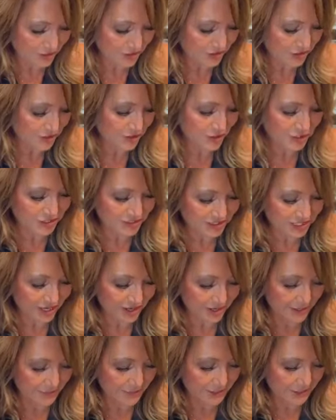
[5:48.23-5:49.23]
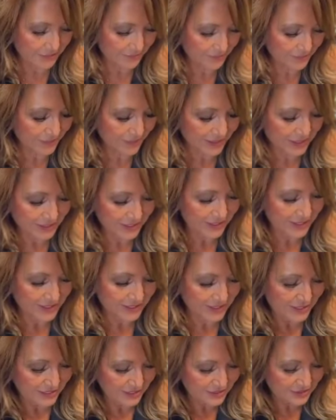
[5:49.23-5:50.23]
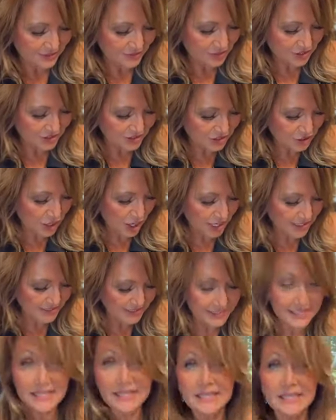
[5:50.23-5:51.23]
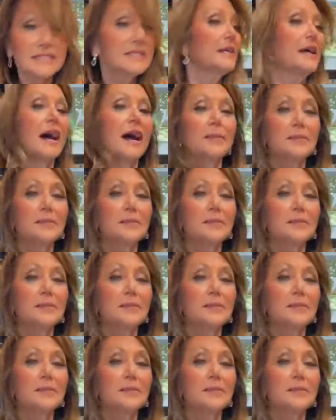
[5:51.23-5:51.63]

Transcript: which is good timing. So just toss these.